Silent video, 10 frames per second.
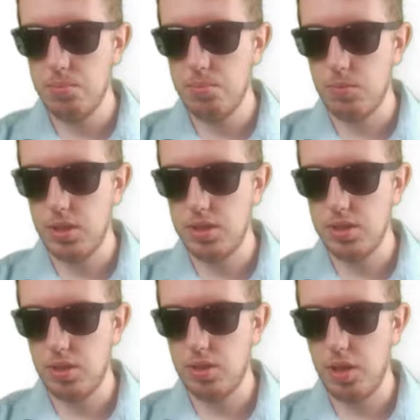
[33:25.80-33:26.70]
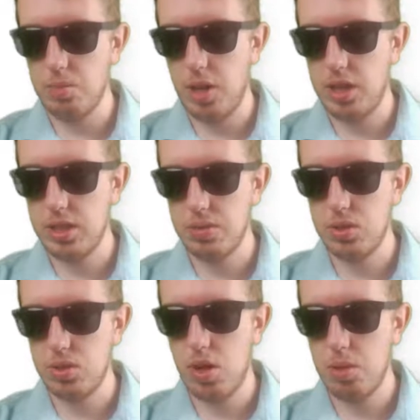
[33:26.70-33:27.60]
This is a great match for
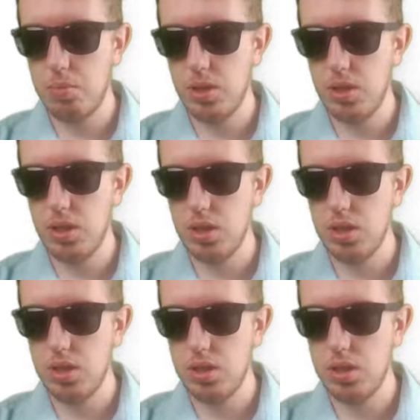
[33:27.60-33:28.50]
dropping.